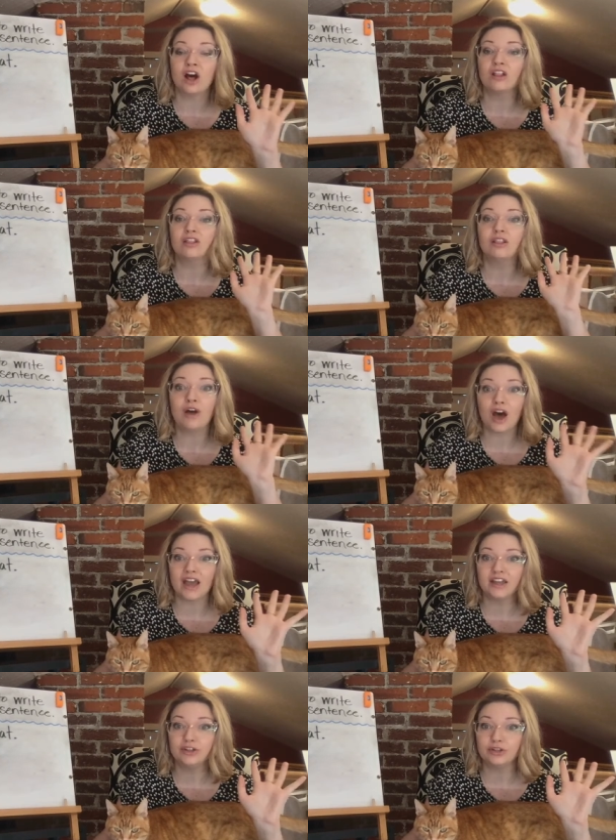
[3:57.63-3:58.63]
a
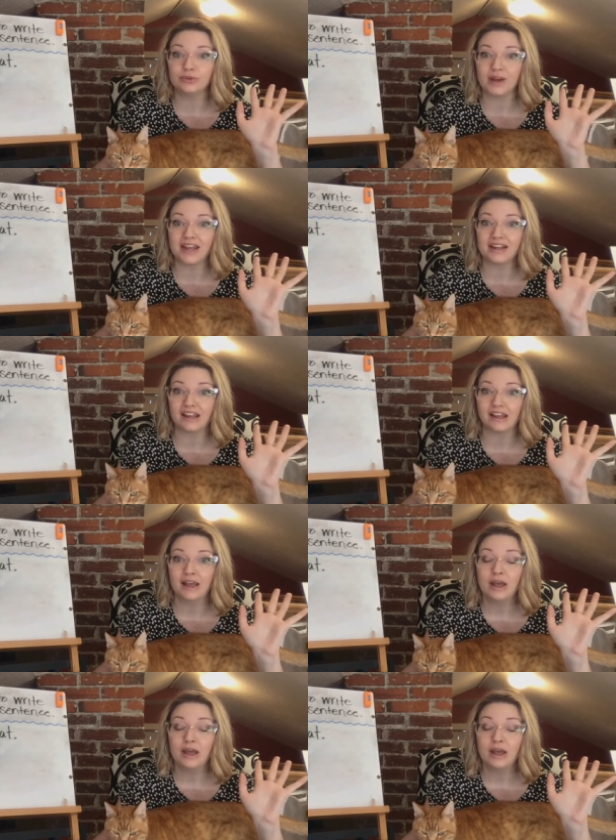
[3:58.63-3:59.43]
lot in your writing